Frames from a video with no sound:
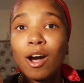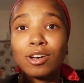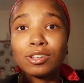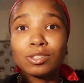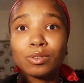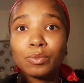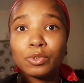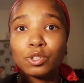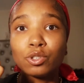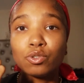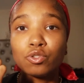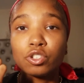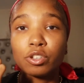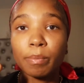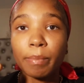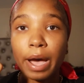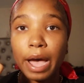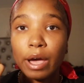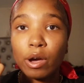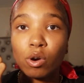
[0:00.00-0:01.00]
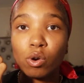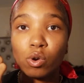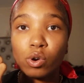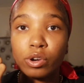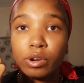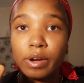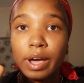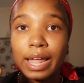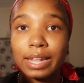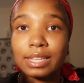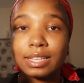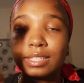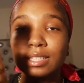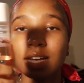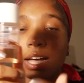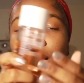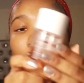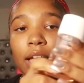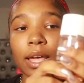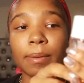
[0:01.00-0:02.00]
also was using bio oil at the
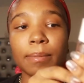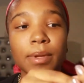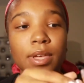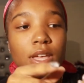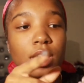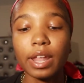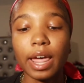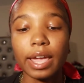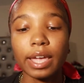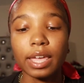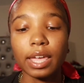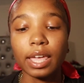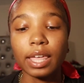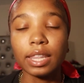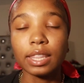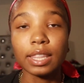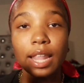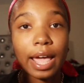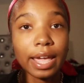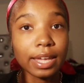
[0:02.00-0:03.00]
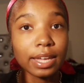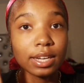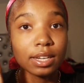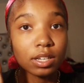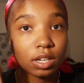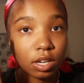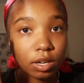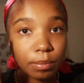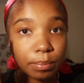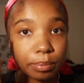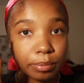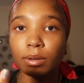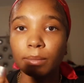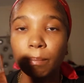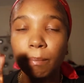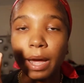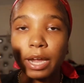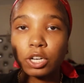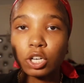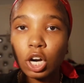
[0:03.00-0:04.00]
time. I feel like it lightened up
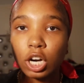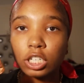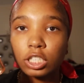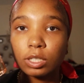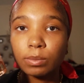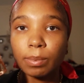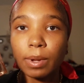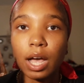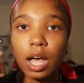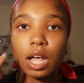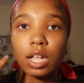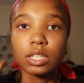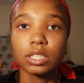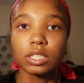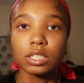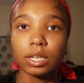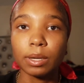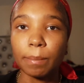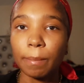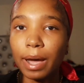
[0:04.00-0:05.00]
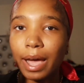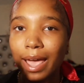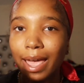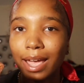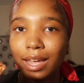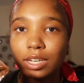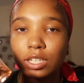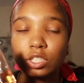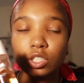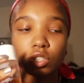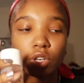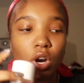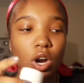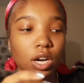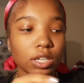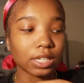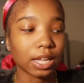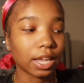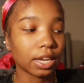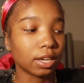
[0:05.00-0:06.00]
my dark spots and my acne
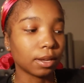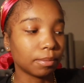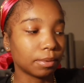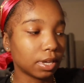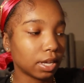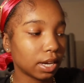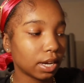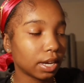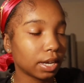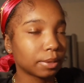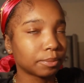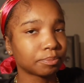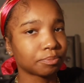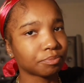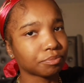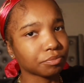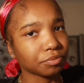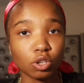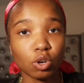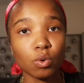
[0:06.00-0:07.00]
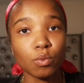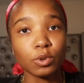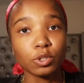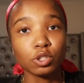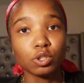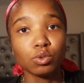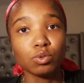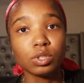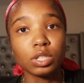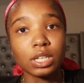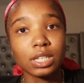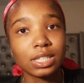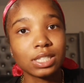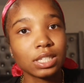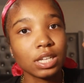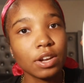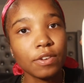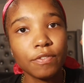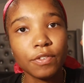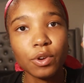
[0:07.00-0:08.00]
scars I ended up getting. So was using
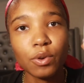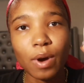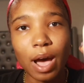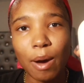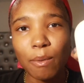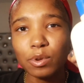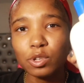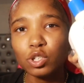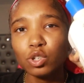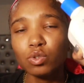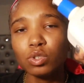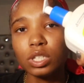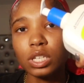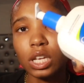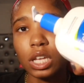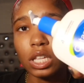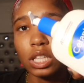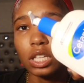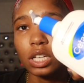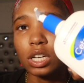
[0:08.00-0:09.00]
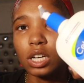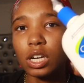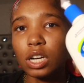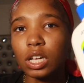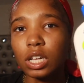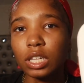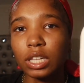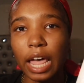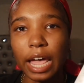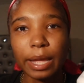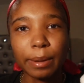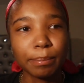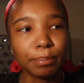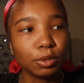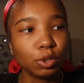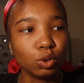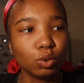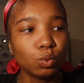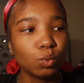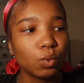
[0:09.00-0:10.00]
Cetaphil. I was using the light
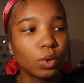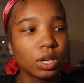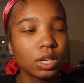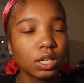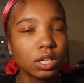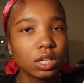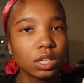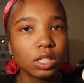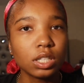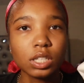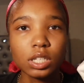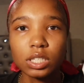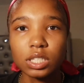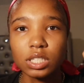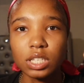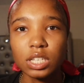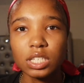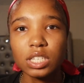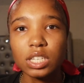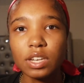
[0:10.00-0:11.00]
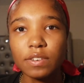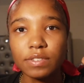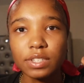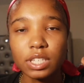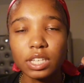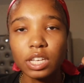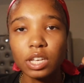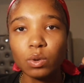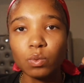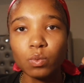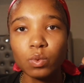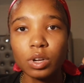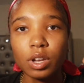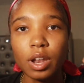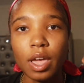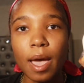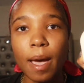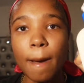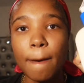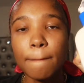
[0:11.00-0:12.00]
blue one, the sensitive skin
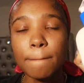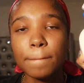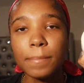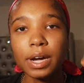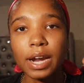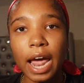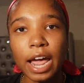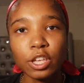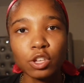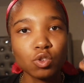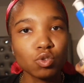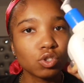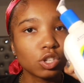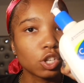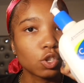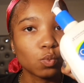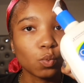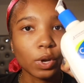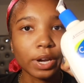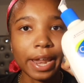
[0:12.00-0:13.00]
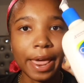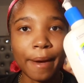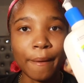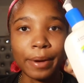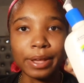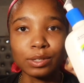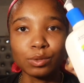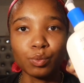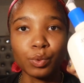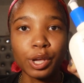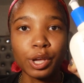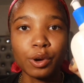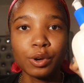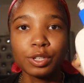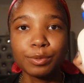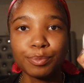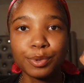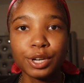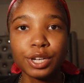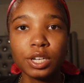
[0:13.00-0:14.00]
one, but I use this one now as well.
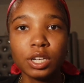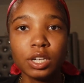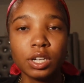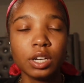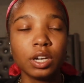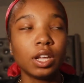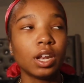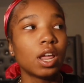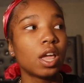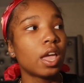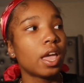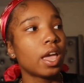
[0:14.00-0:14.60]
It's pretty good.